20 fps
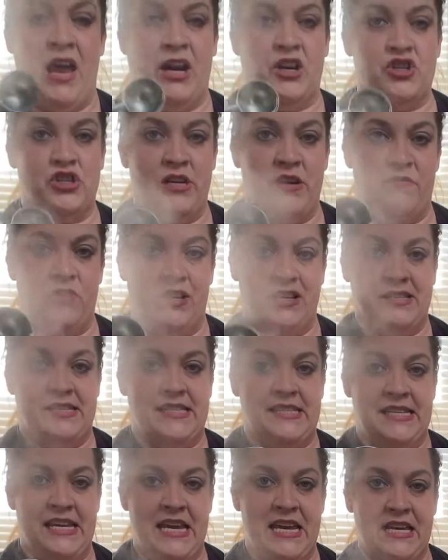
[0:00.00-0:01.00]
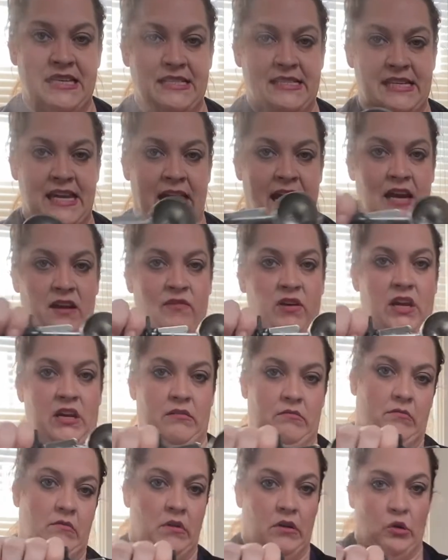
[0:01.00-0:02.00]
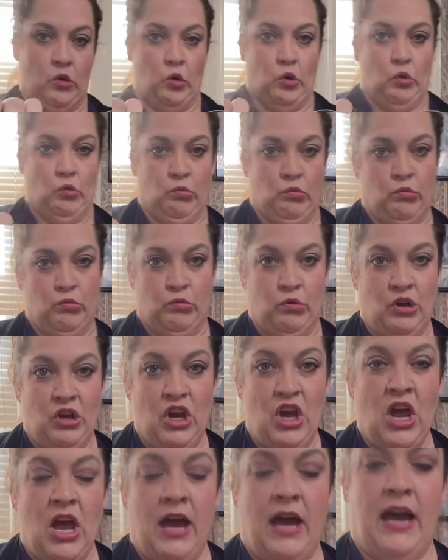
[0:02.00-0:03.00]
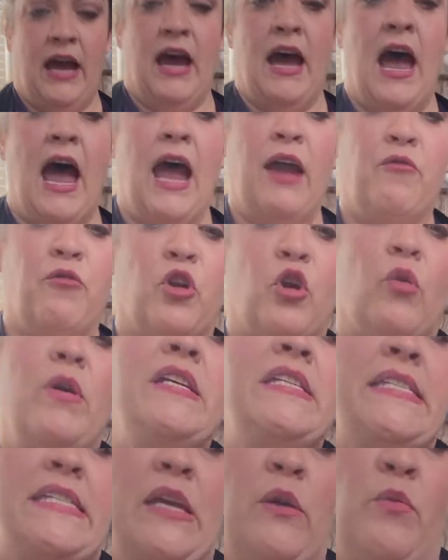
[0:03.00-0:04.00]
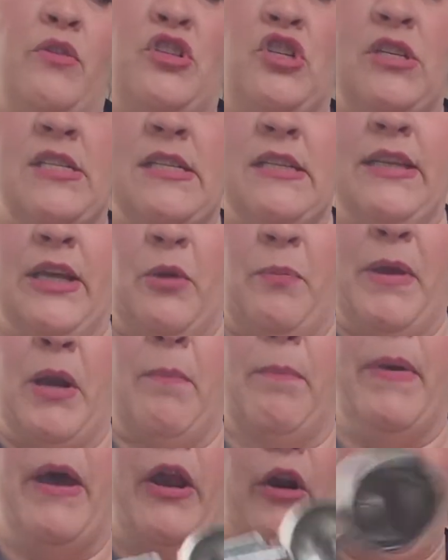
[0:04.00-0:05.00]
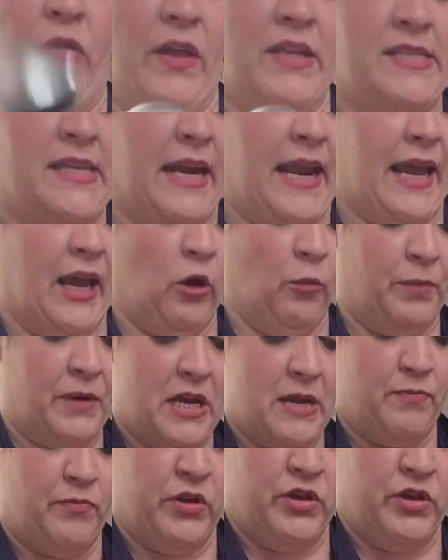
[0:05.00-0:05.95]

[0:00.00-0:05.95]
actually, if you can see inside of it, I've greased it with just a little bit of butter. That's gonna help keep